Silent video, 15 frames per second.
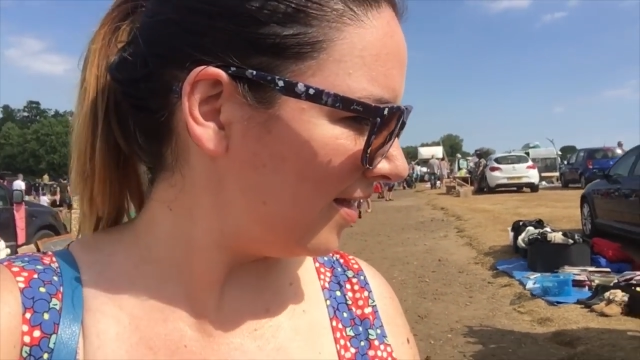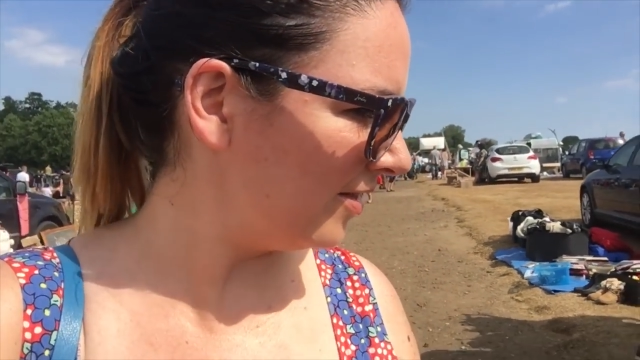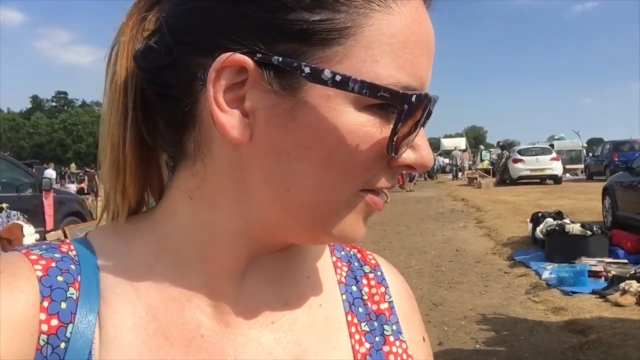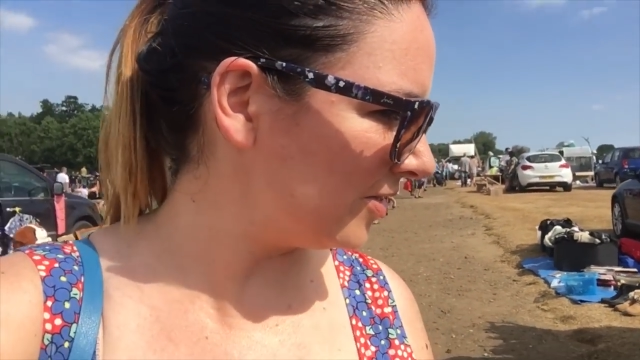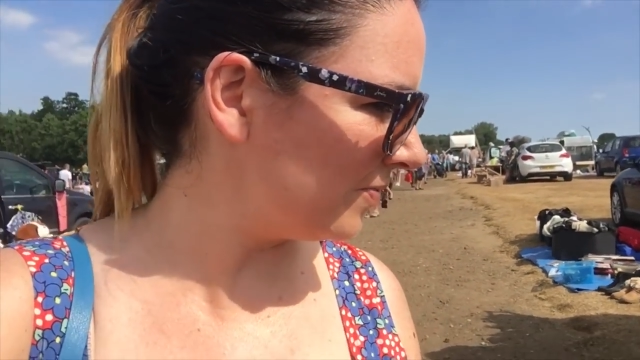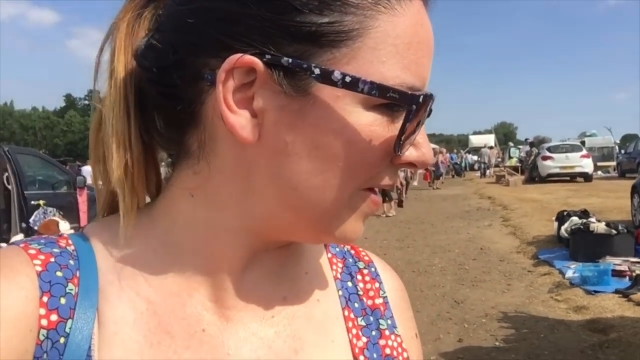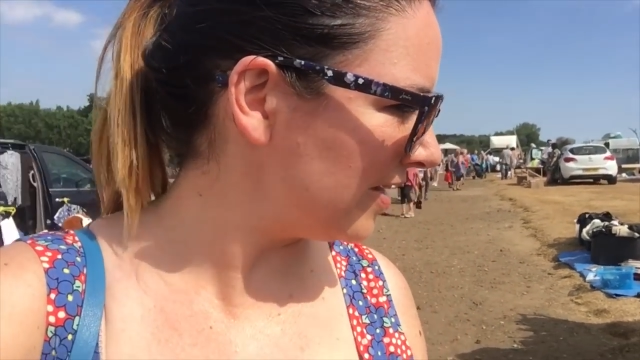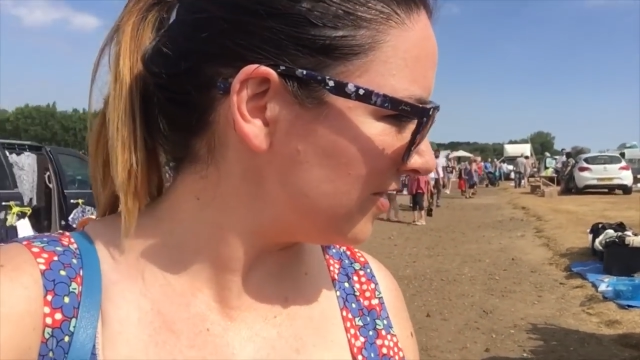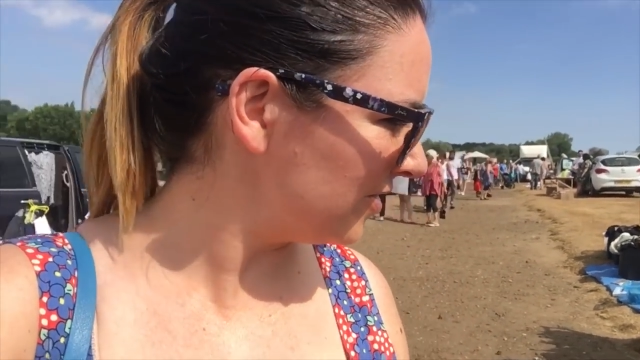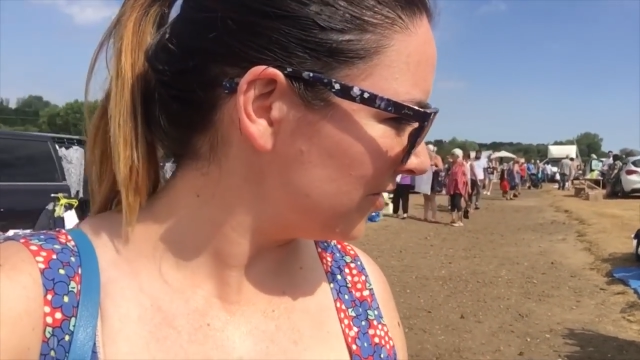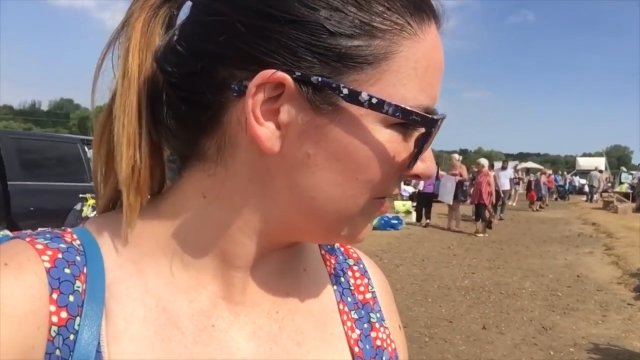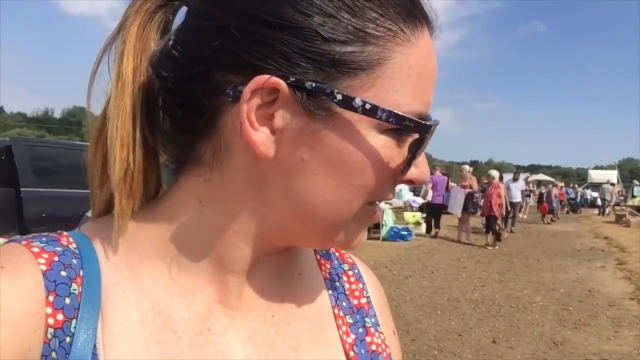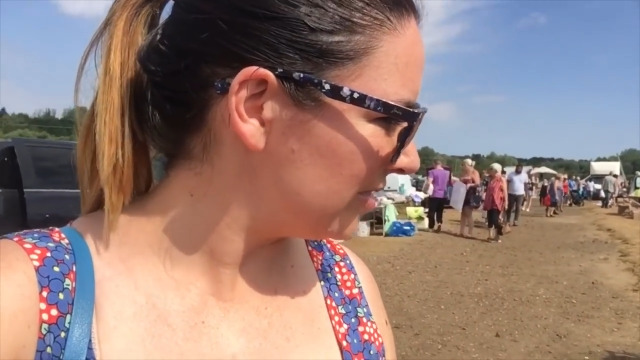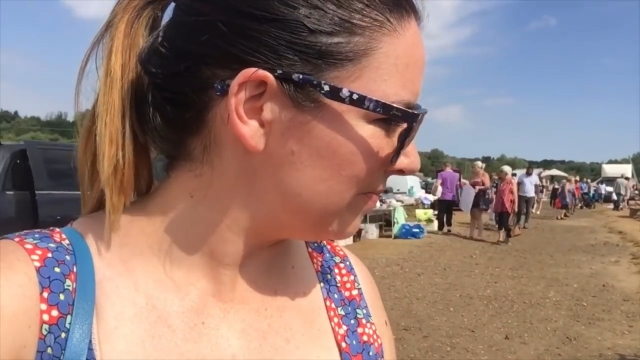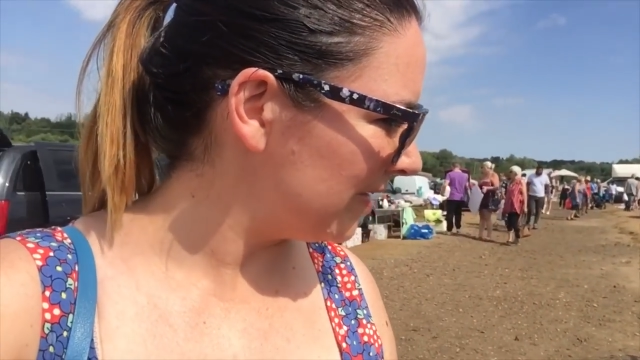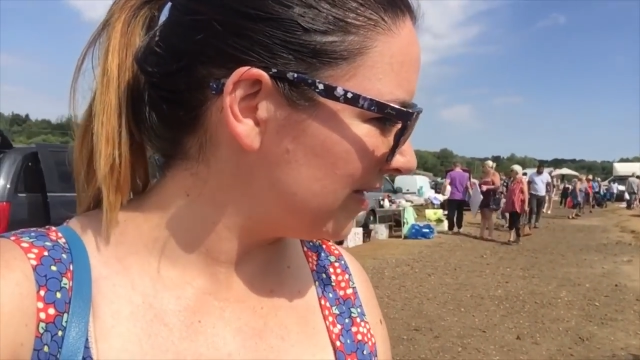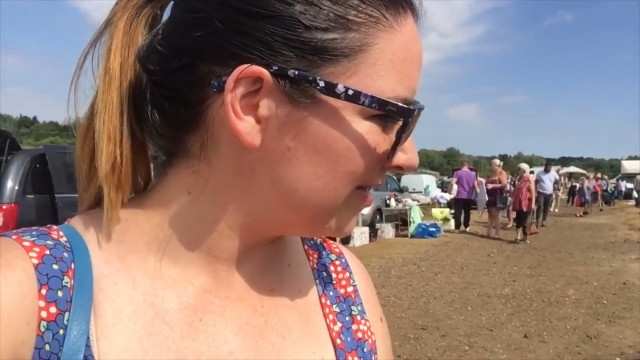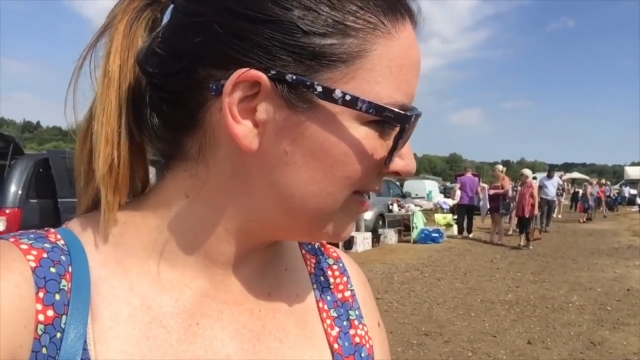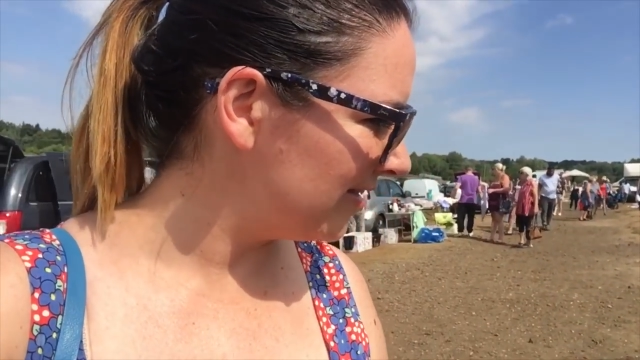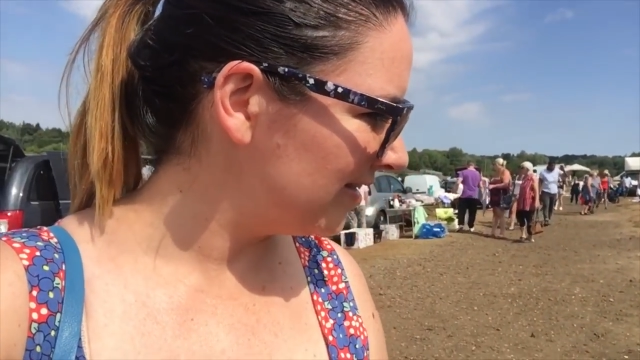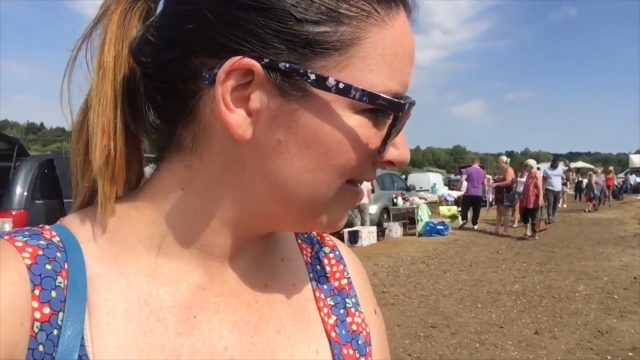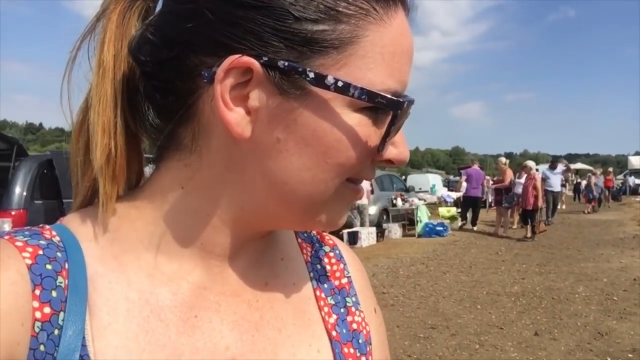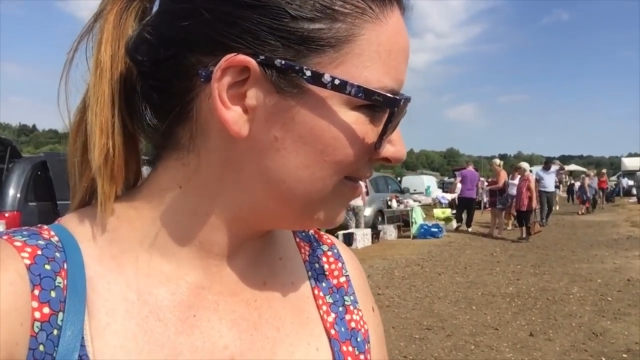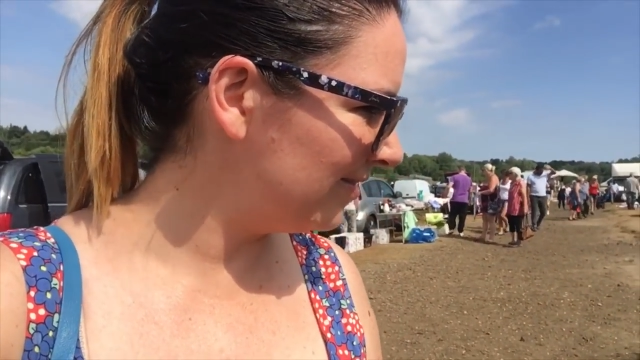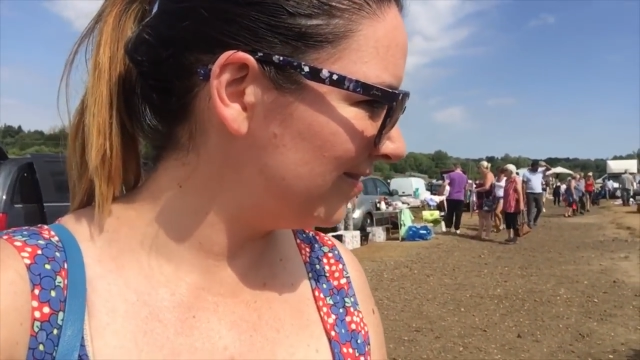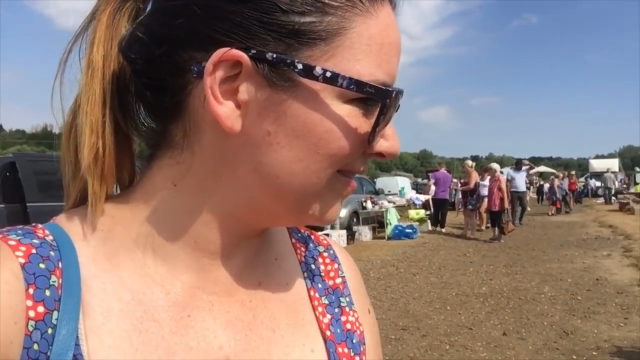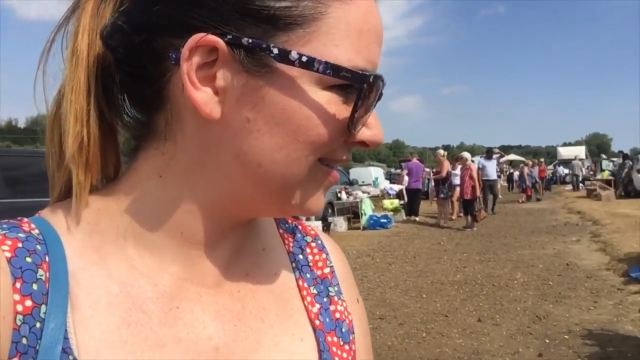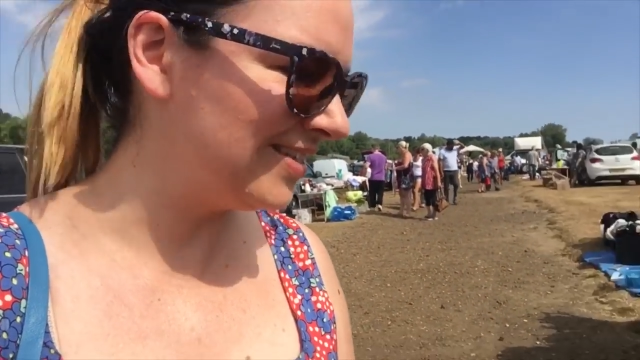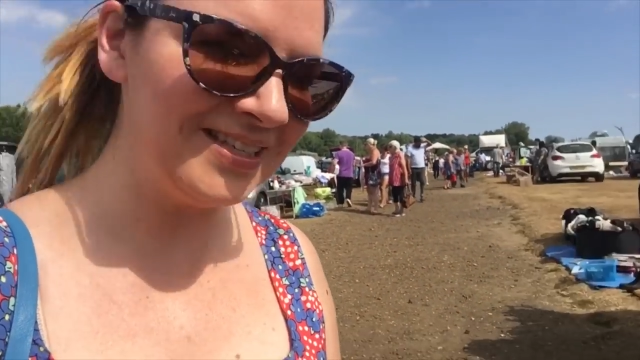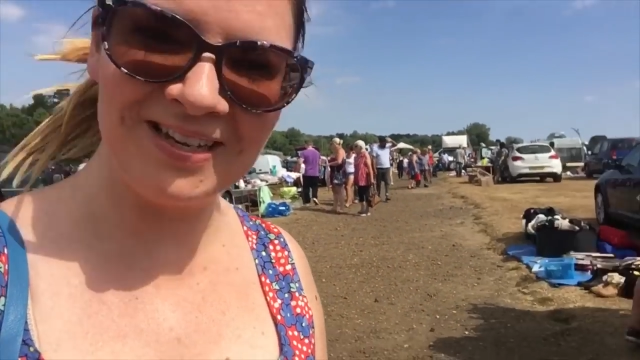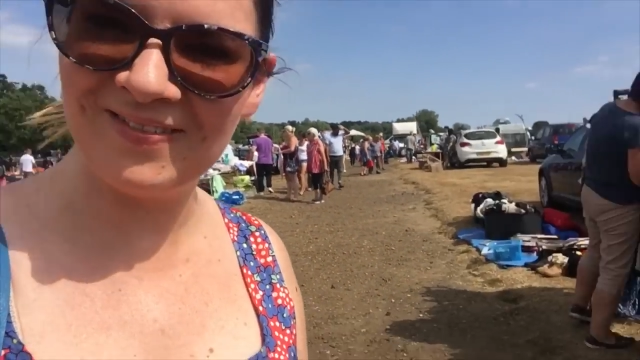I'll just wait till Christmas. Oh, I'll just